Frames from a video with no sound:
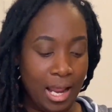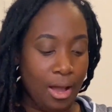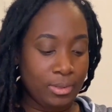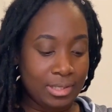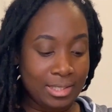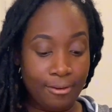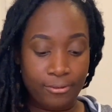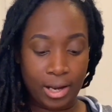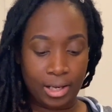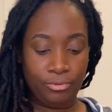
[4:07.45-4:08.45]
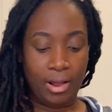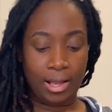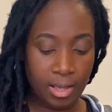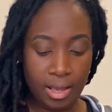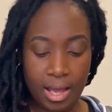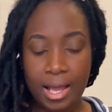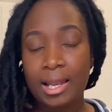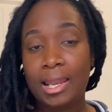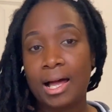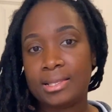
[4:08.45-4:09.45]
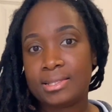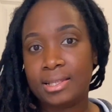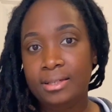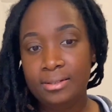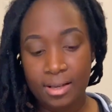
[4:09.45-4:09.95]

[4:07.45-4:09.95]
I would definitely recommend. Lastly,